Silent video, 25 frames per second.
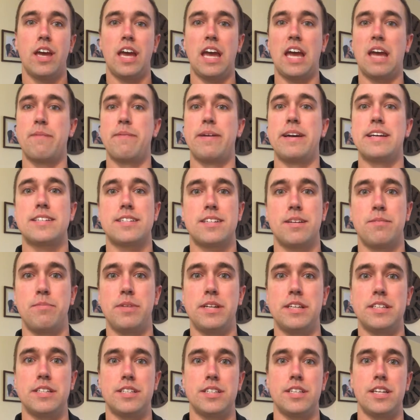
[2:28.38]

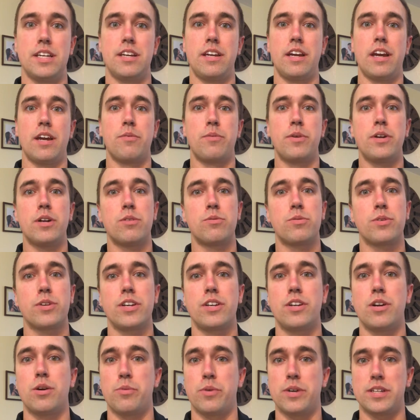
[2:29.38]
MSNBC, and we don't really
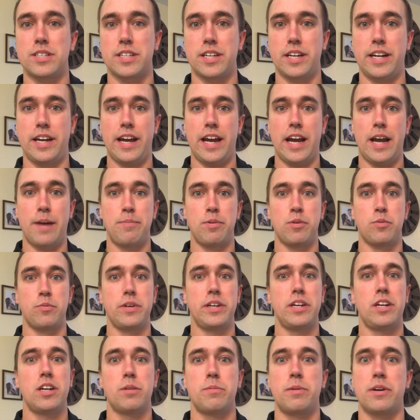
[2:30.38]
know what's going to happen. We
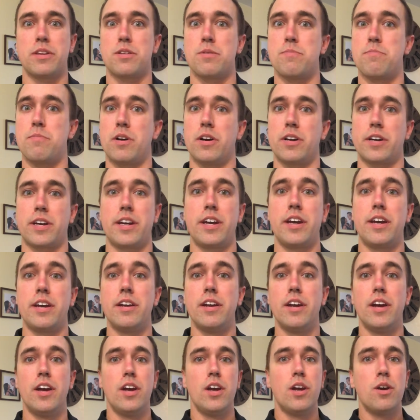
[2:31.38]
hear about the
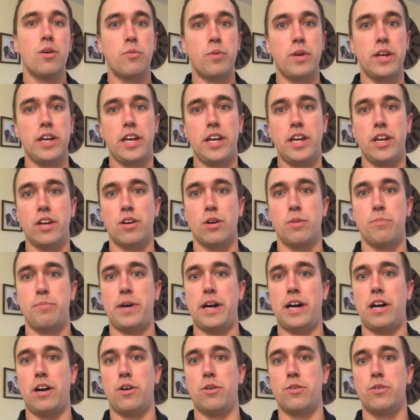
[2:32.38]
market, we hear
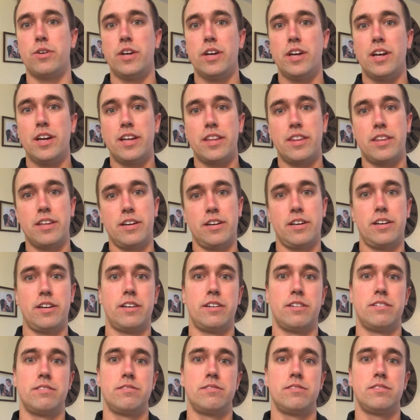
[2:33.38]
about
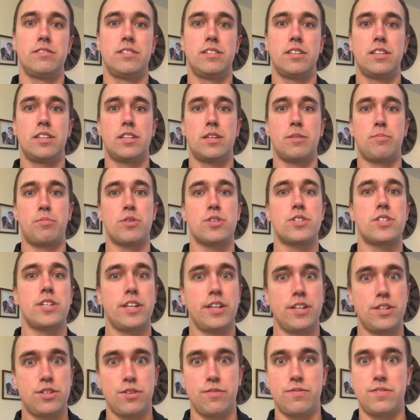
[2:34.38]
the
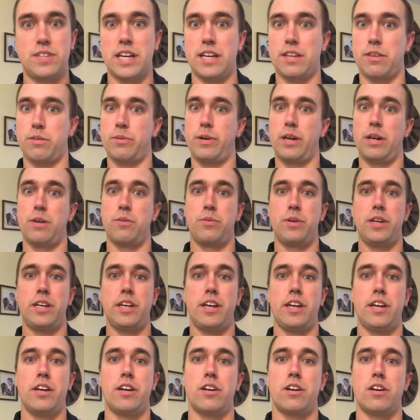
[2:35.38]
percentage of death rate, we
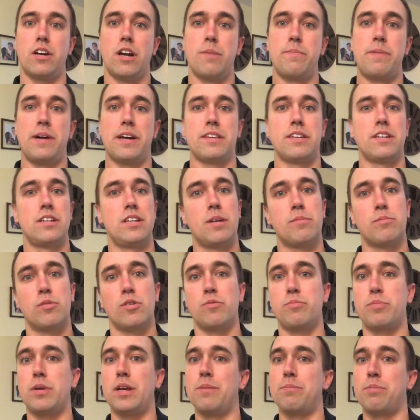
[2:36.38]
hear about the number
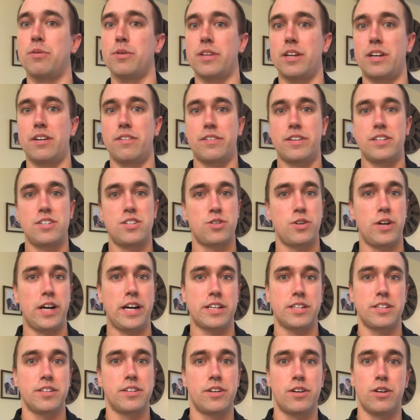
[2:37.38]
of people that have
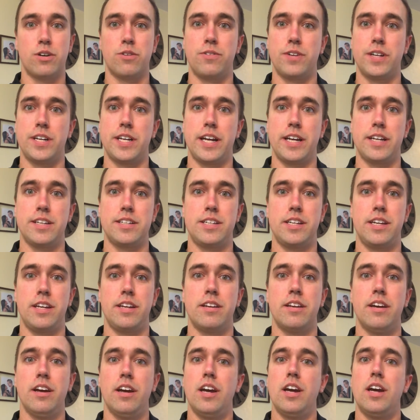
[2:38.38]
contracted
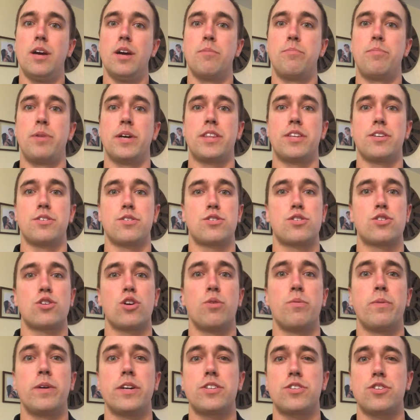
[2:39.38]
COVID-19, but there's
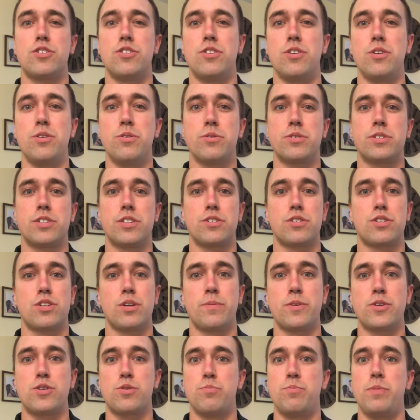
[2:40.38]
so much news, there's so
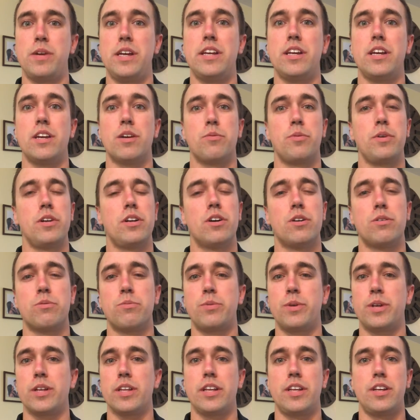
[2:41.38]
much media, we don't
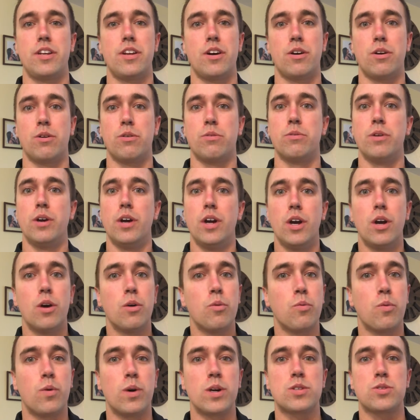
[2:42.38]
really know
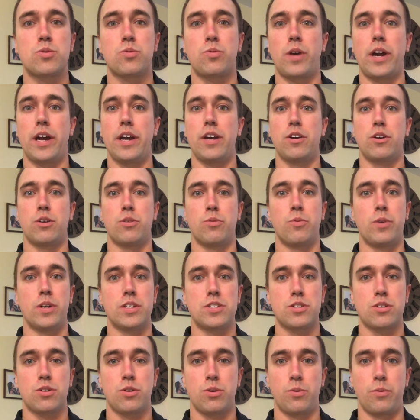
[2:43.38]
what's right or
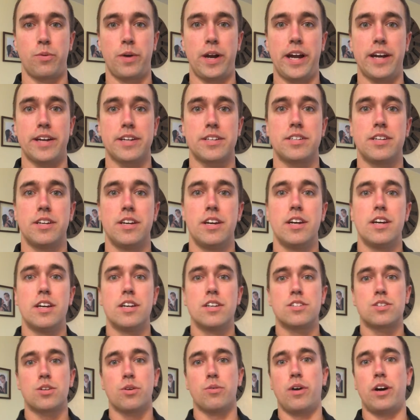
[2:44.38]
what's correct.
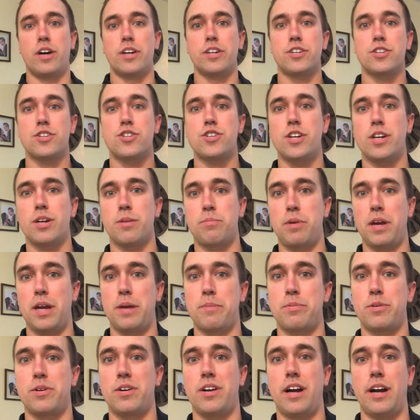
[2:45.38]
So on your sheet of
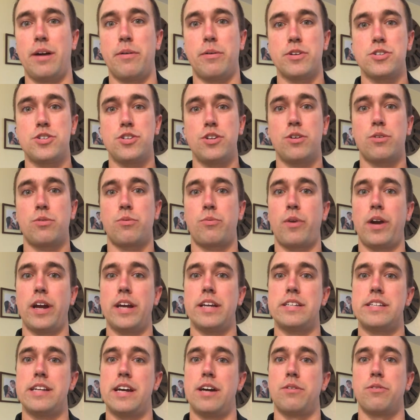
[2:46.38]
paper, I want you to
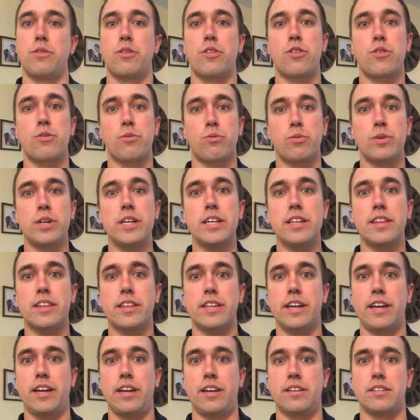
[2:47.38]
write down 3
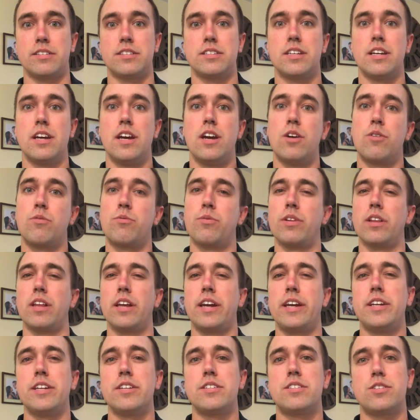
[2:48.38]
things
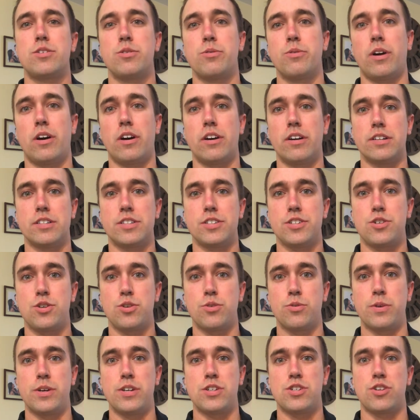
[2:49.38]
related to our
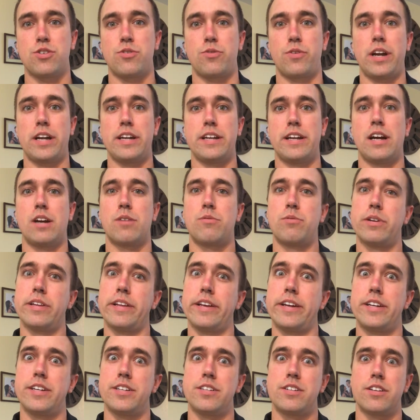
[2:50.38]
situation right now,
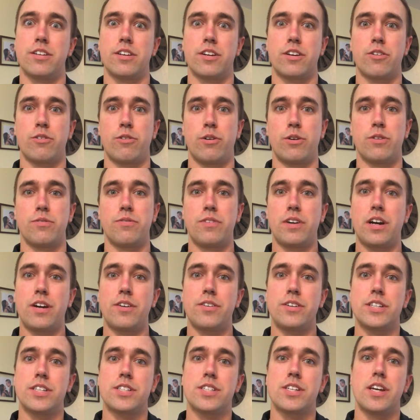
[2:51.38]
related to the
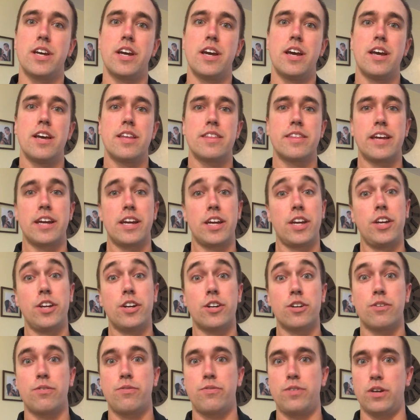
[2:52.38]
coronavirus, that
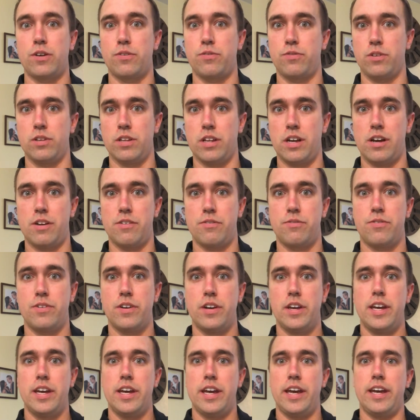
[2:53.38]
you're fearful of.
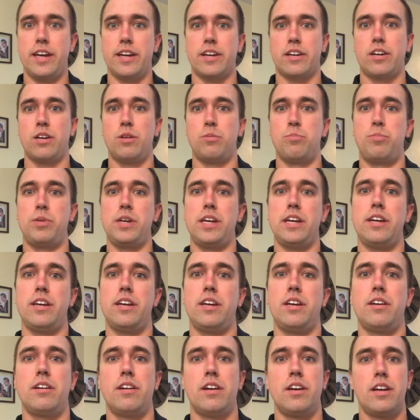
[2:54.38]
It could
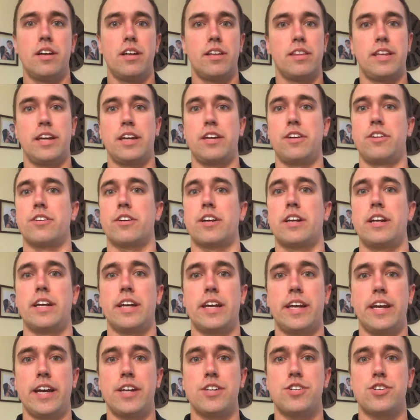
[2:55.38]
be that you're gonna
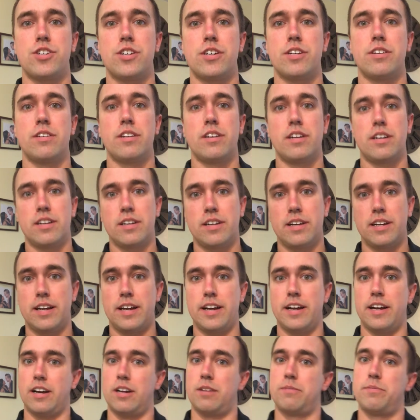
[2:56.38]
catch it,
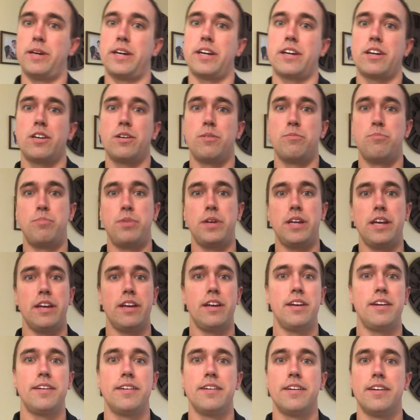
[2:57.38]
it could
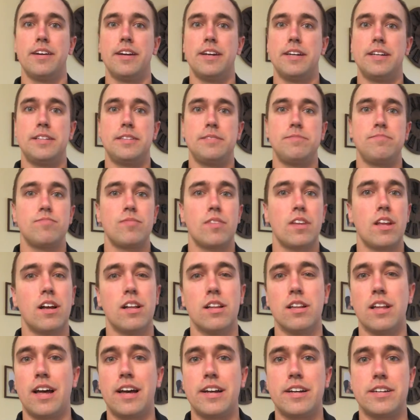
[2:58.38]
be a
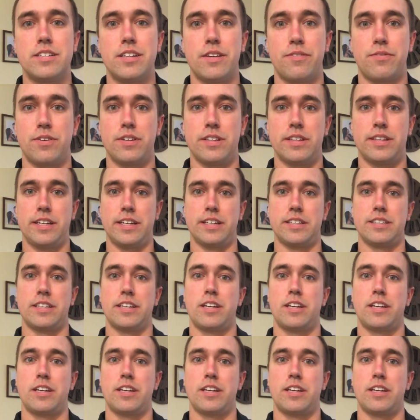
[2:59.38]
lot of different things.